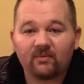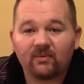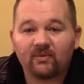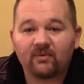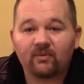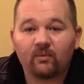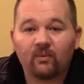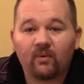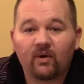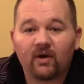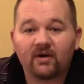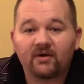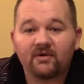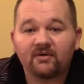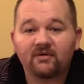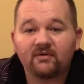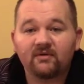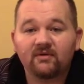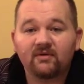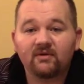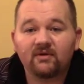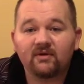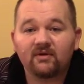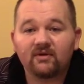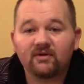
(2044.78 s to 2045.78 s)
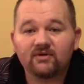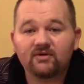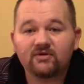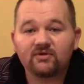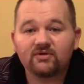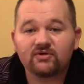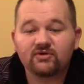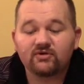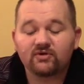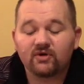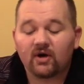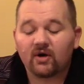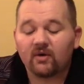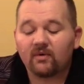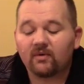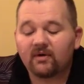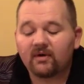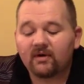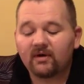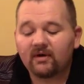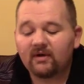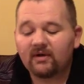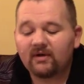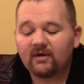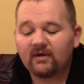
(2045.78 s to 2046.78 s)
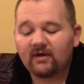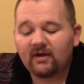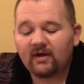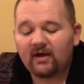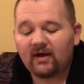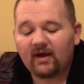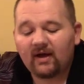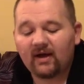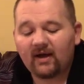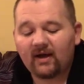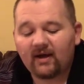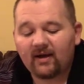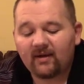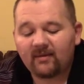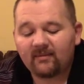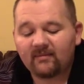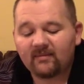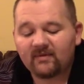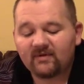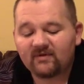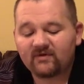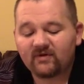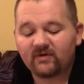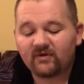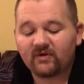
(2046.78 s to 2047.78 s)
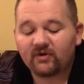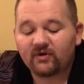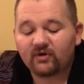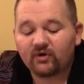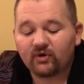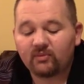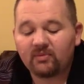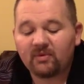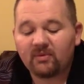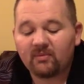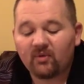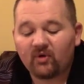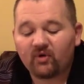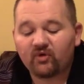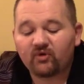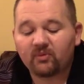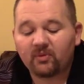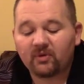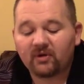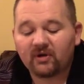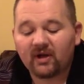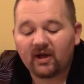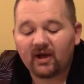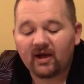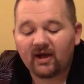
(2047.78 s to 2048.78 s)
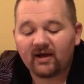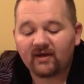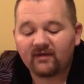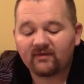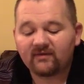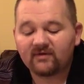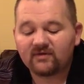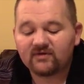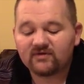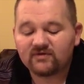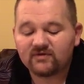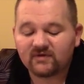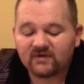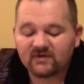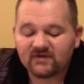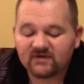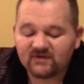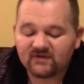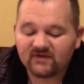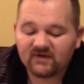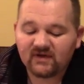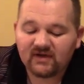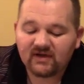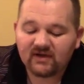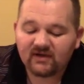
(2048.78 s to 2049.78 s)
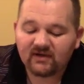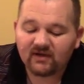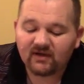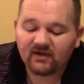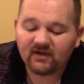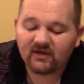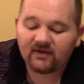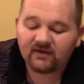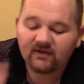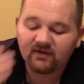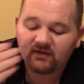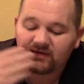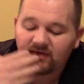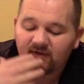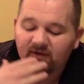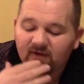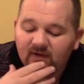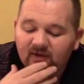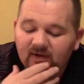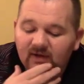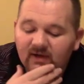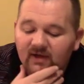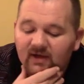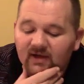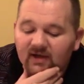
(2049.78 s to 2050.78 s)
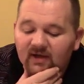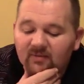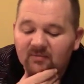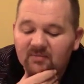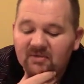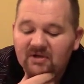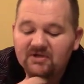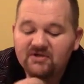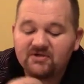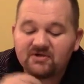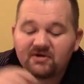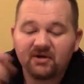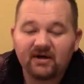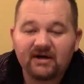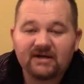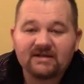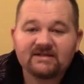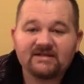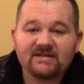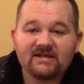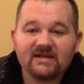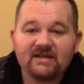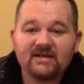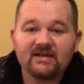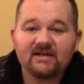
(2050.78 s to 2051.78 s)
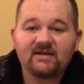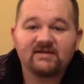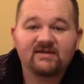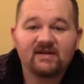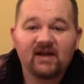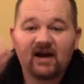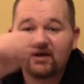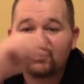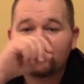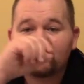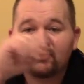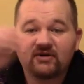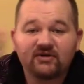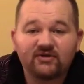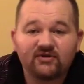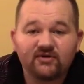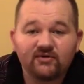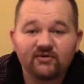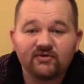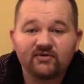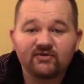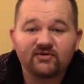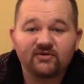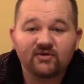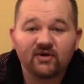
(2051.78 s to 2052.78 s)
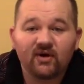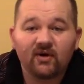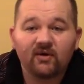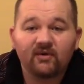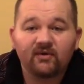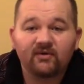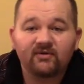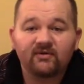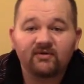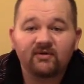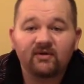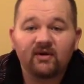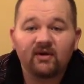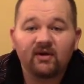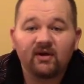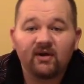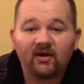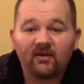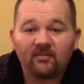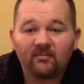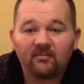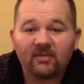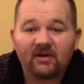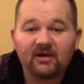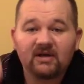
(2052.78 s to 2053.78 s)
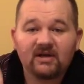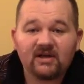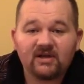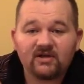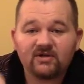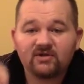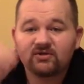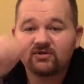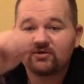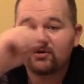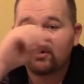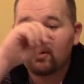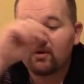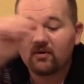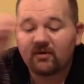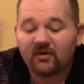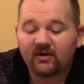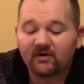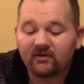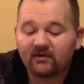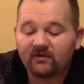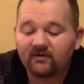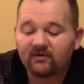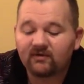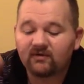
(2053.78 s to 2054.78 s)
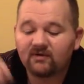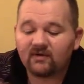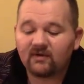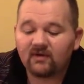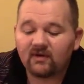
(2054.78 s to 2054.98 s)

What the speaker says: with one stroke. So there could be multiple lines, as you can see in the little picture. A T is actually 2 strokes, but each stroke each